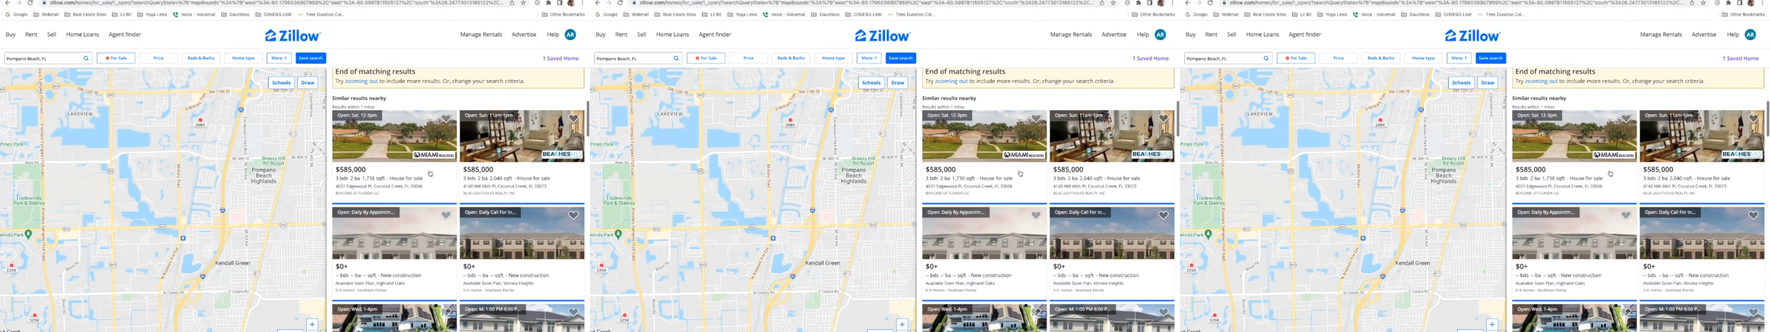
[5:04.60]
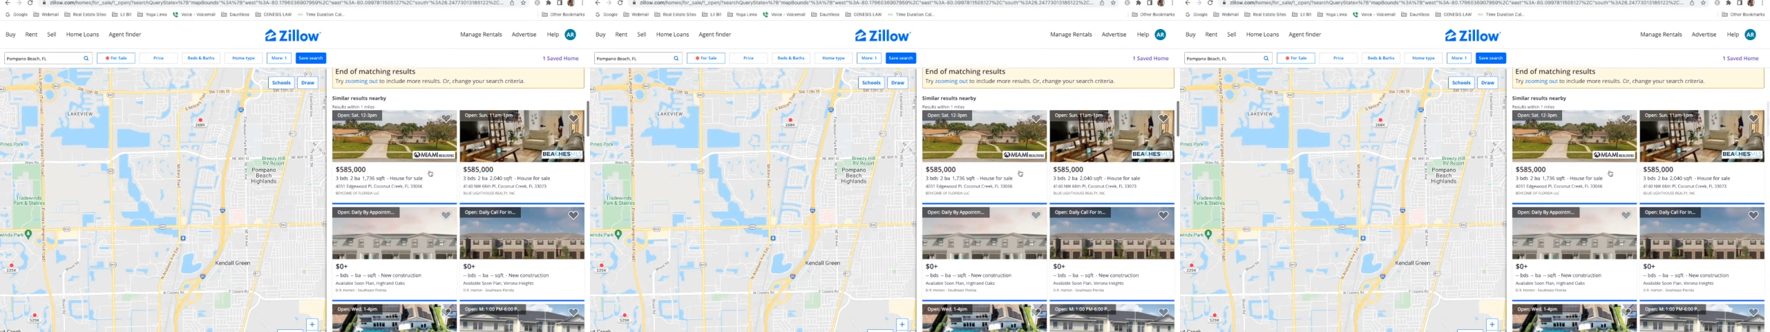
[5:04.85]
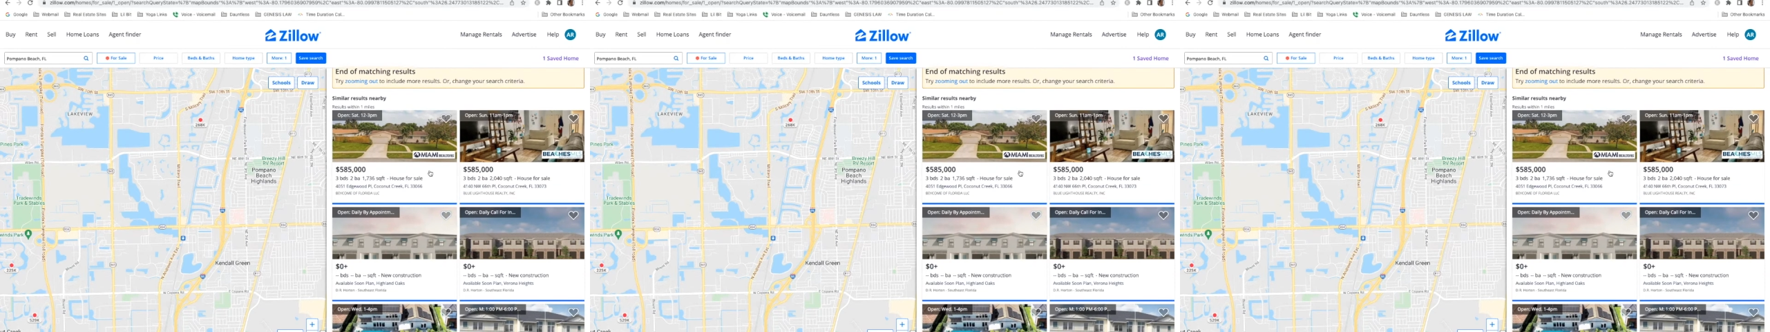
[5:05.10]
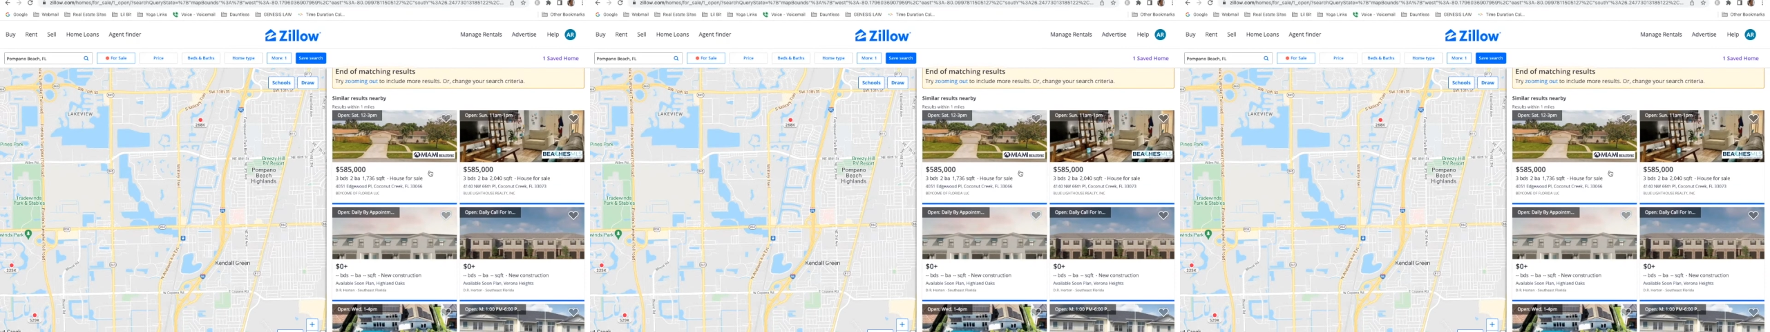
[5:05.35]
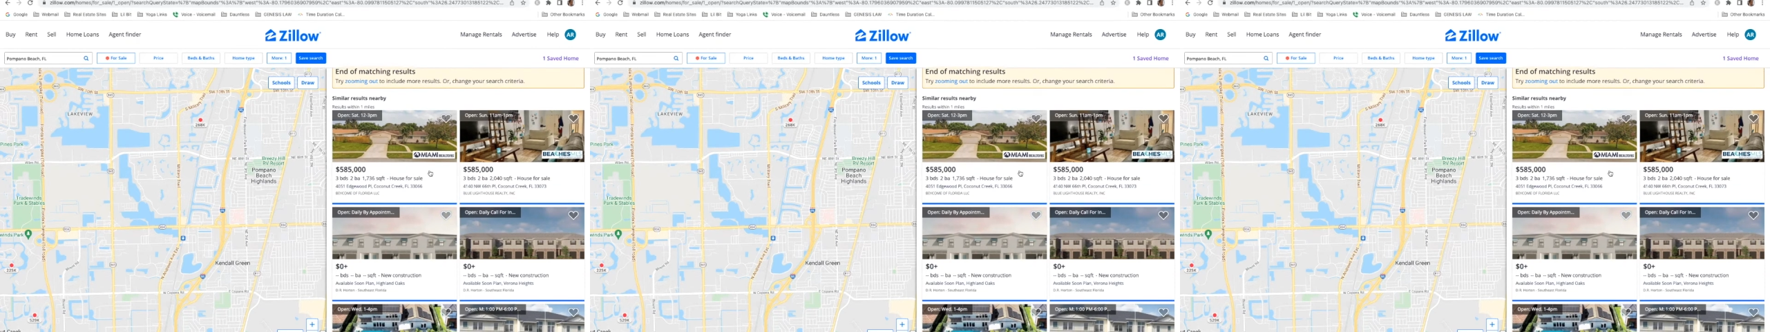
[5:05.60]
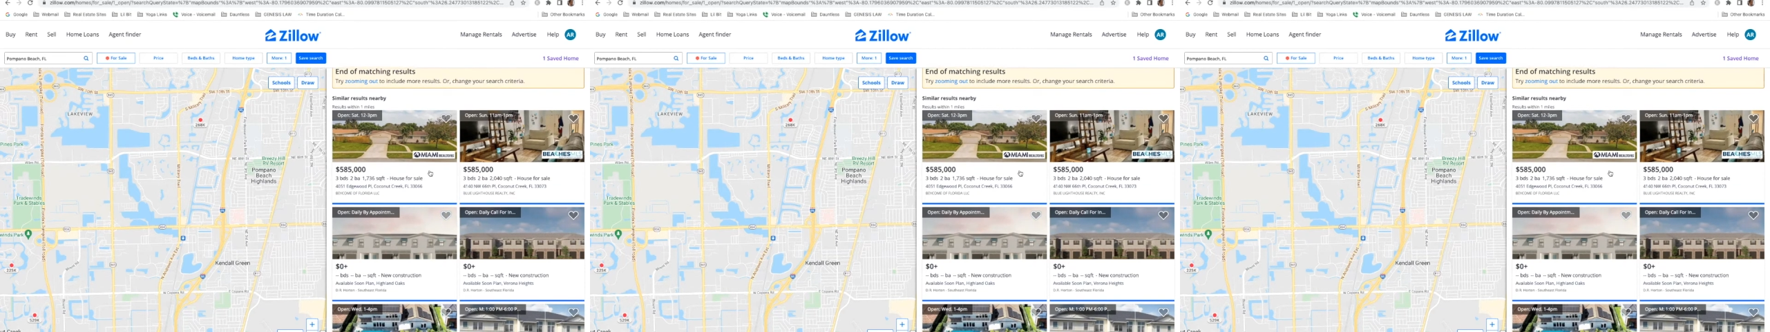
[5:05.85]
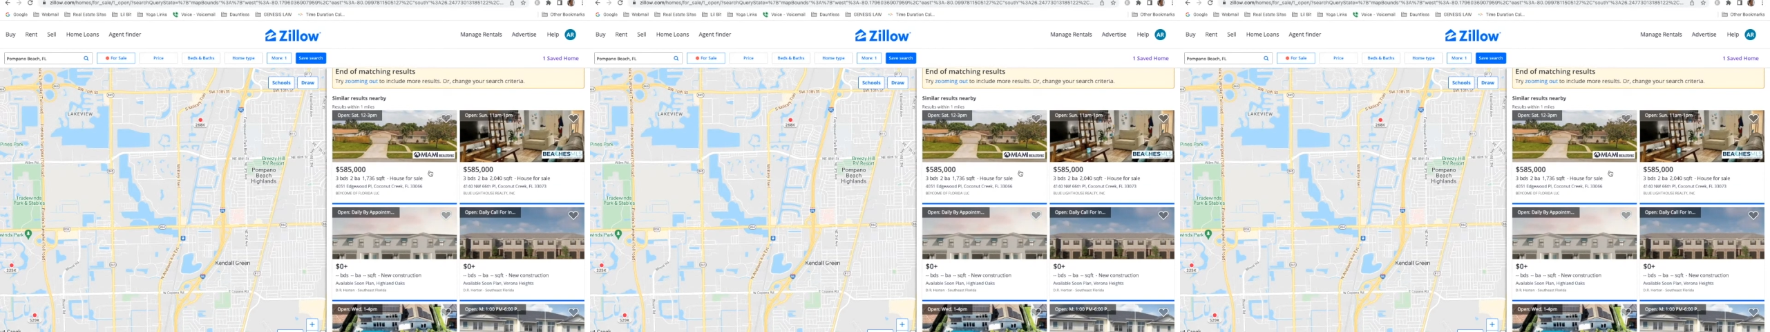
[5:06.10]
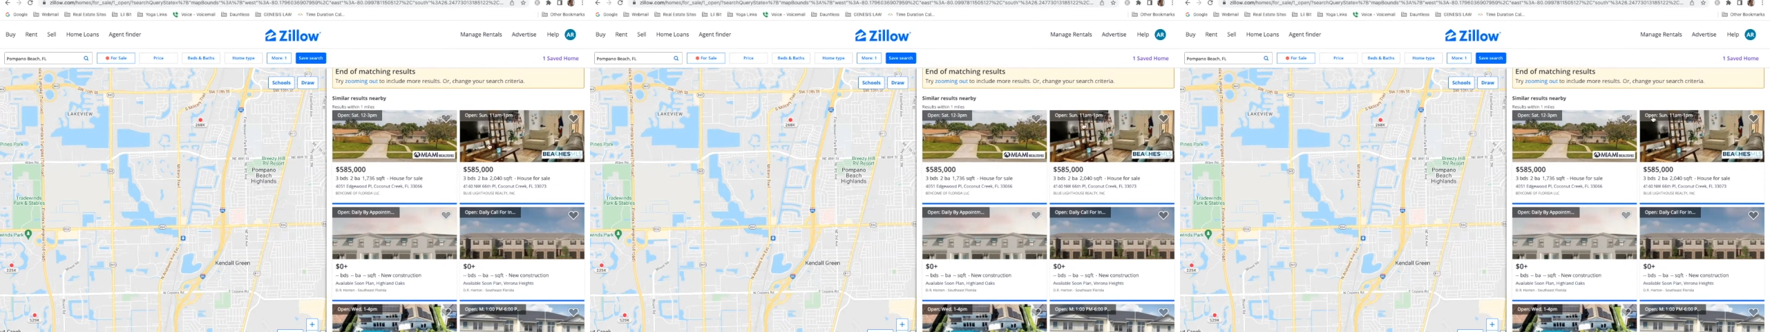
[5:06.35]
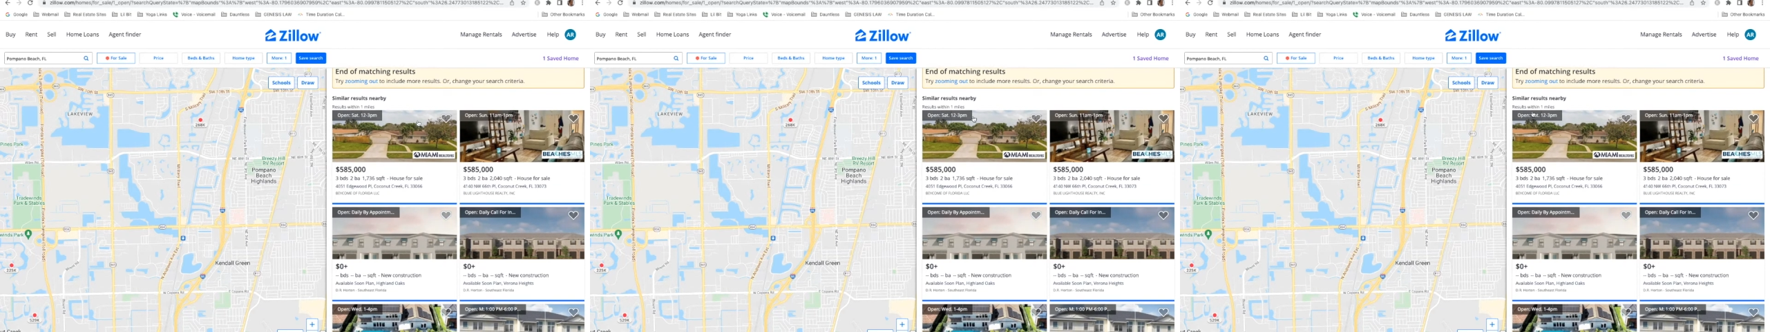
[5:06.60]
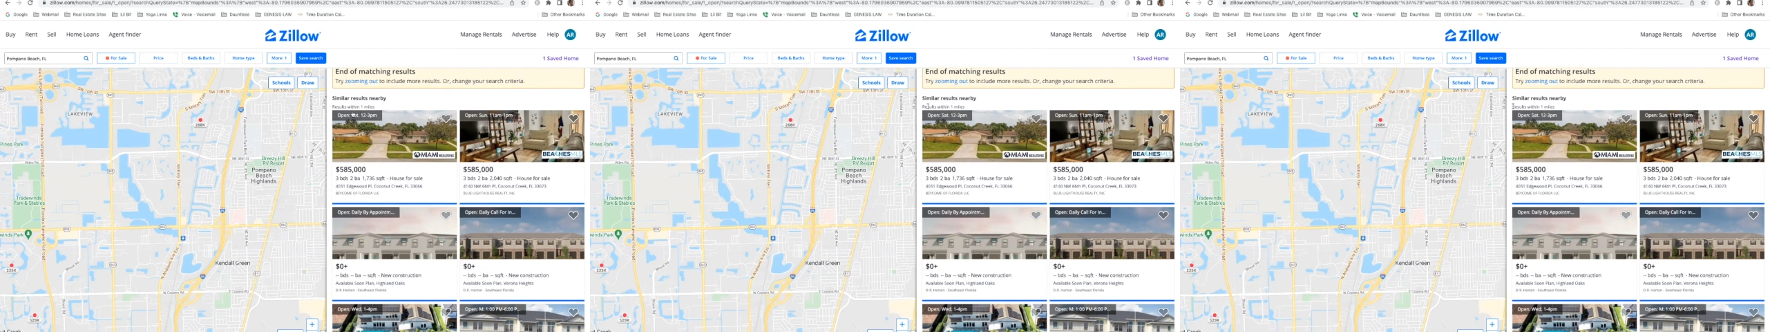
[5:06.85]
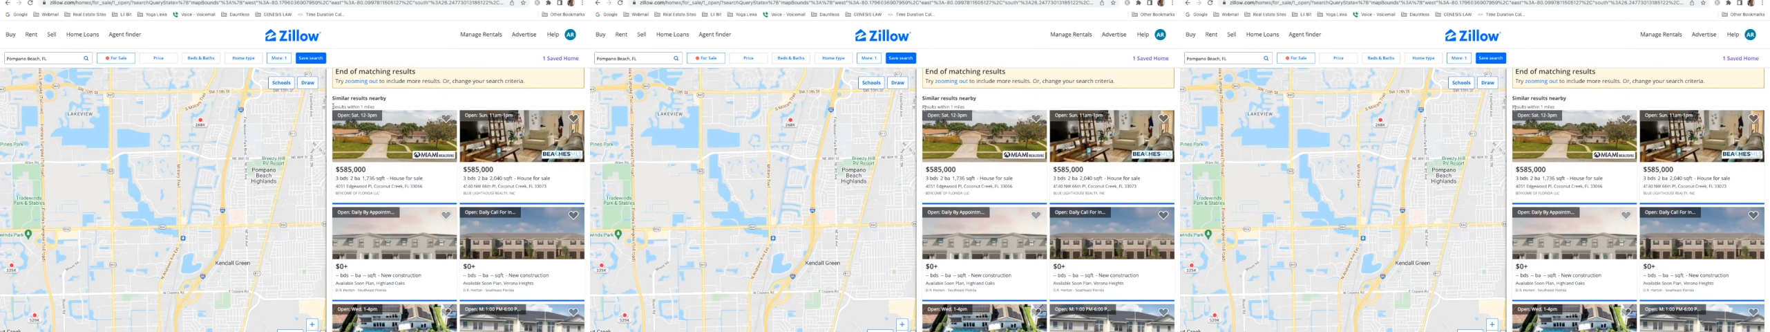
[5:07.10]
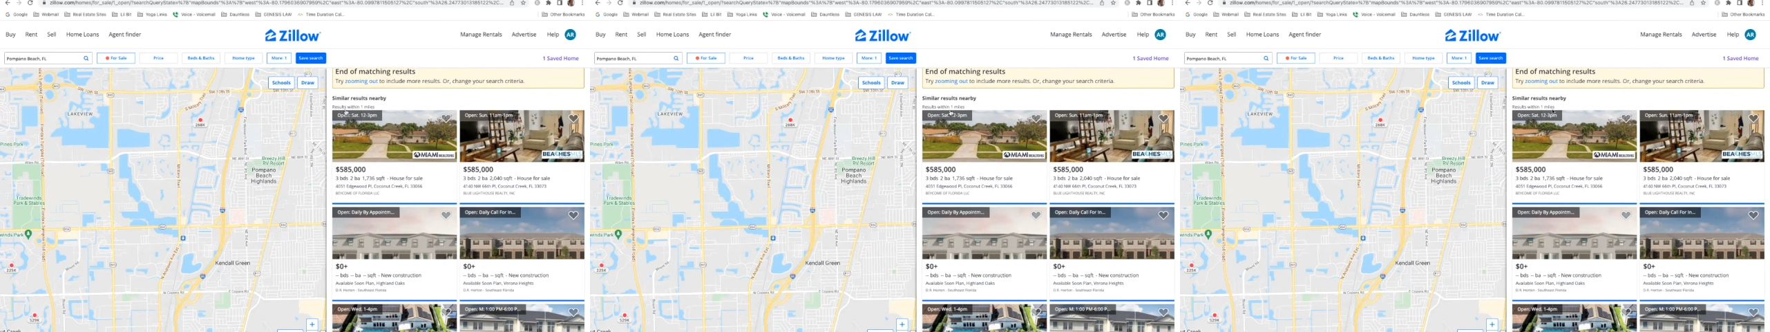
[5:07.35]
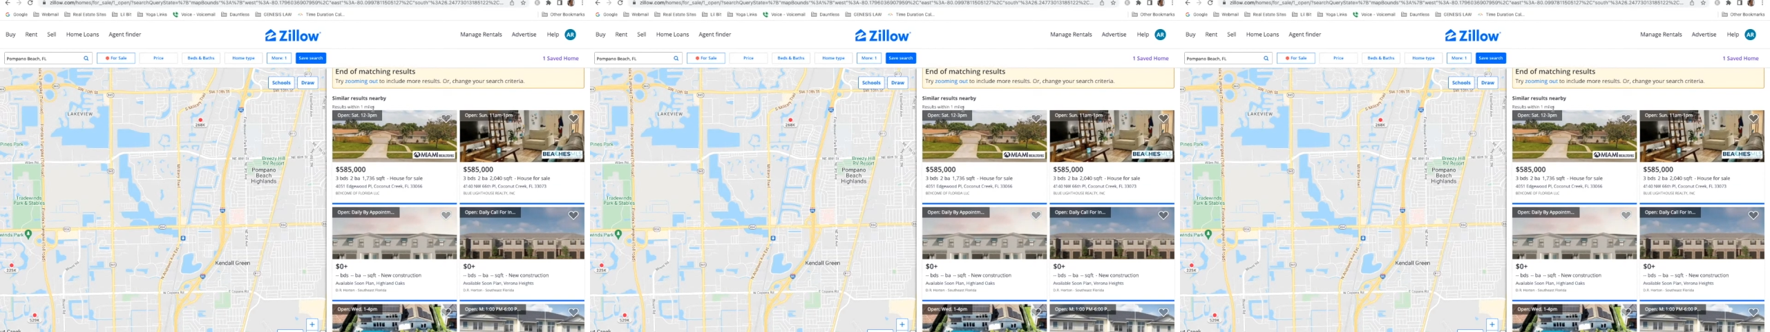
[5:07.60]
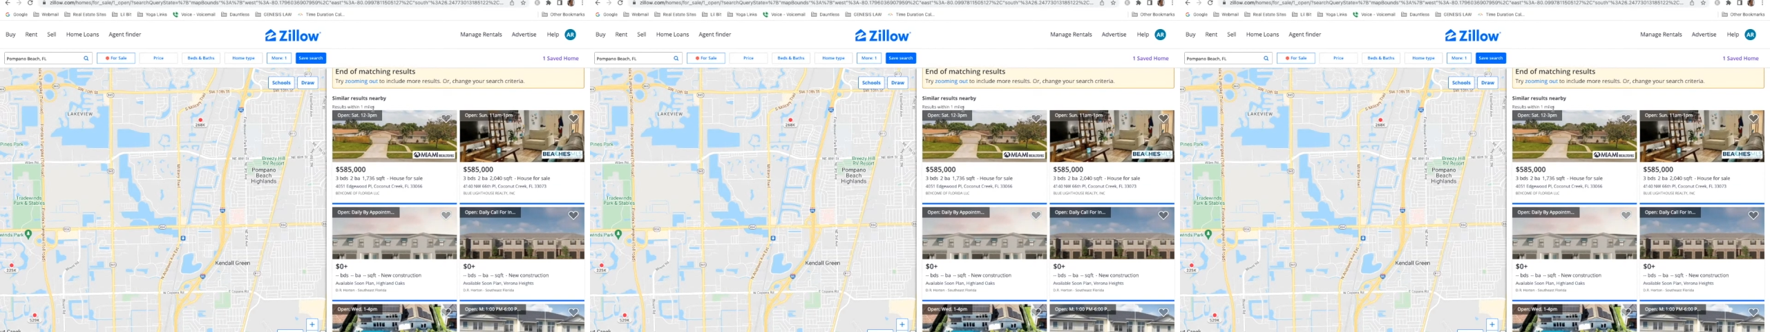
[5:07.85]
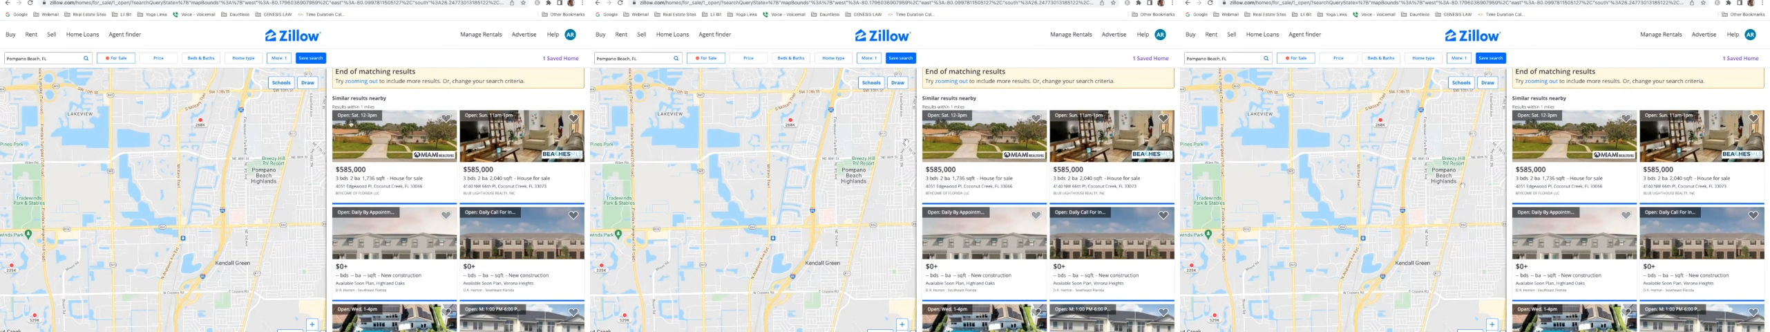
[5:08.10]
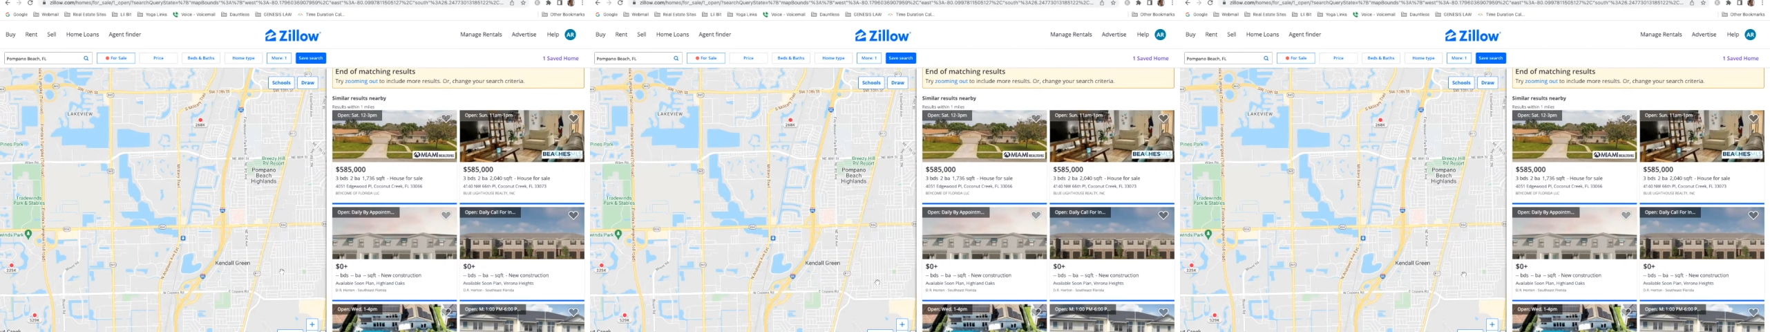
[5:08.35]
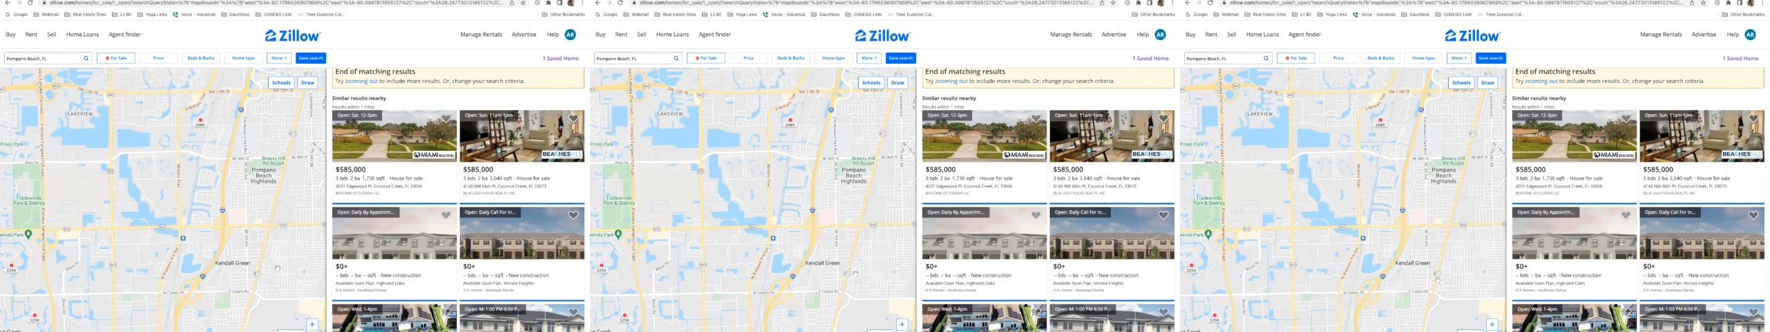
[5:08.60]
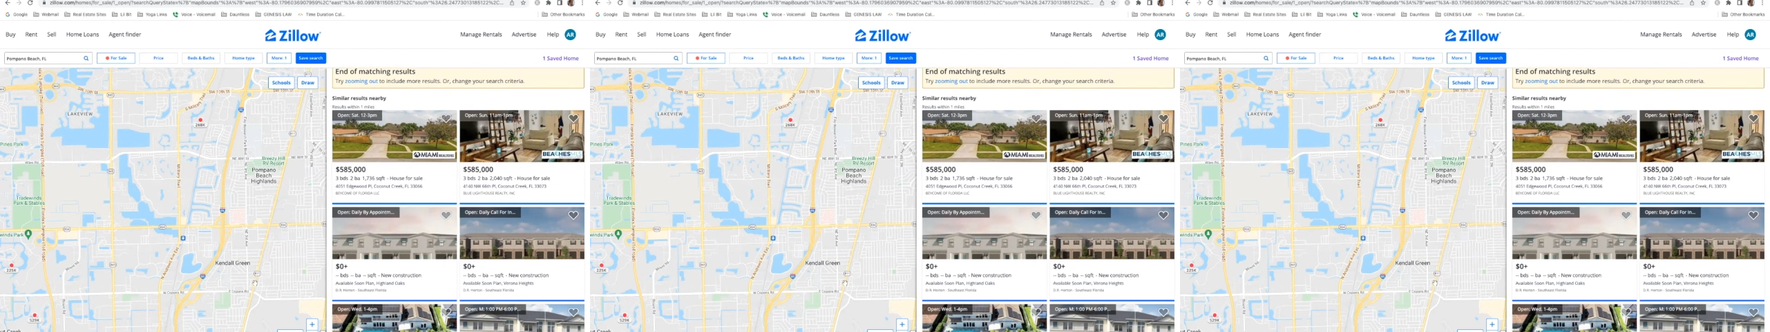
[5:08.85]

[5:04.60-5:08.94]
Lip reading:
No face is visible, so there are no lips to read.